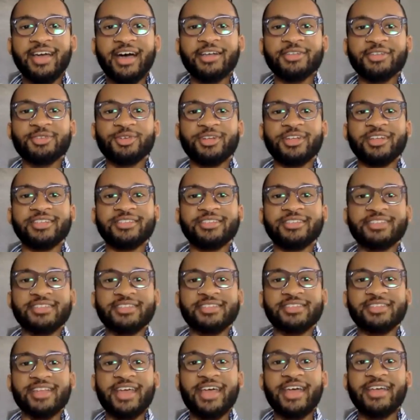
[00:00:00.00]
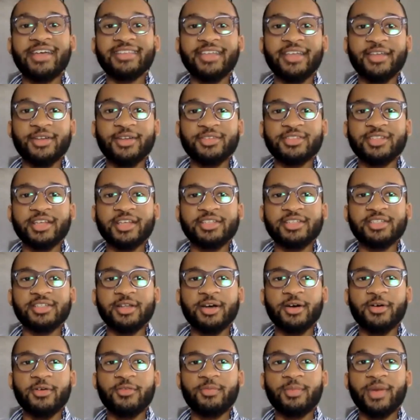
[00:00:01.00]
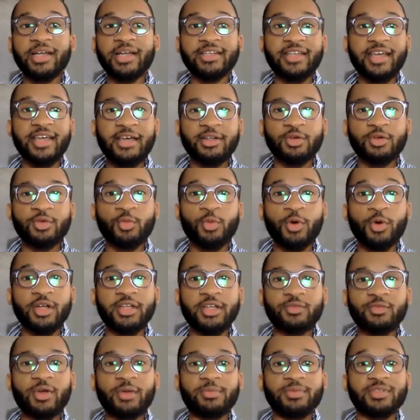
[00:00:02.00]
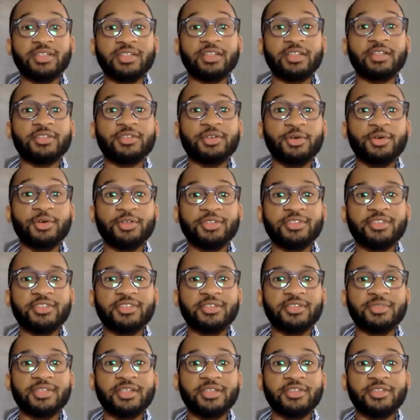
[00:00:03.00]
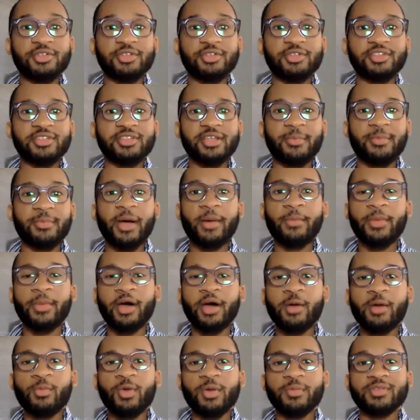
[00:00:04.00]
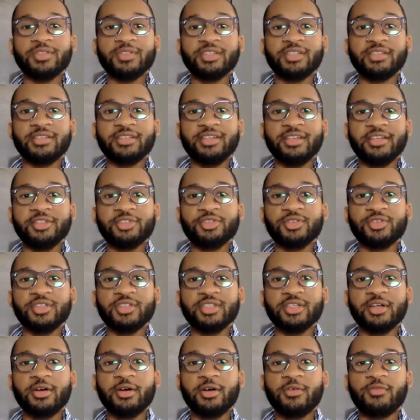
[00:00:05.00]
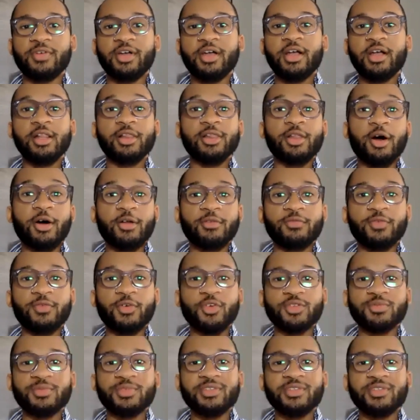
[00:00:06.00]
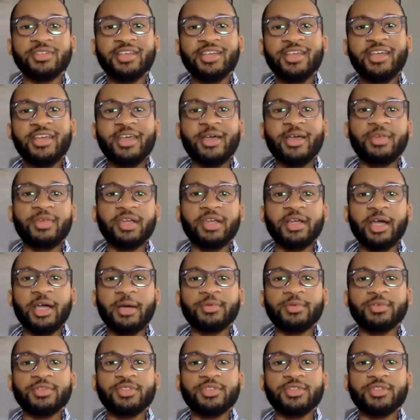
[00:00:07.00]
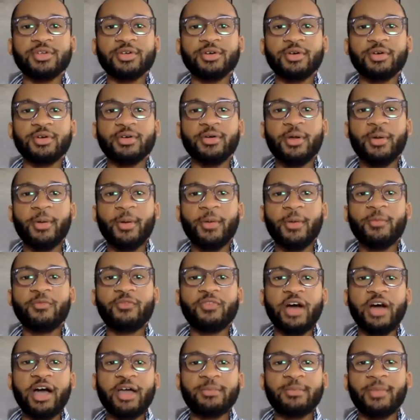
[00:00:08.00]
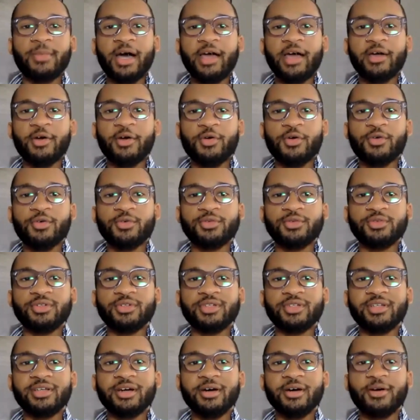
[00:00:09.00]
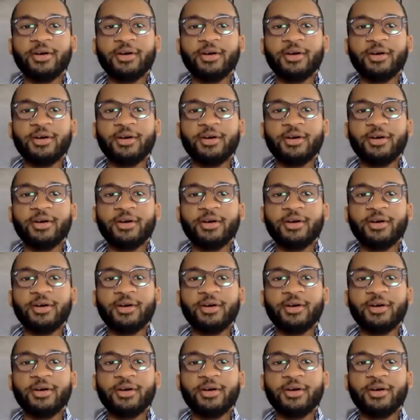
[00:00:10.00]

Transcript: I sort of existed at the intersection of my dad on one end representing the school system's interests and my mom representing the interests of law enforcement, and being able to find my own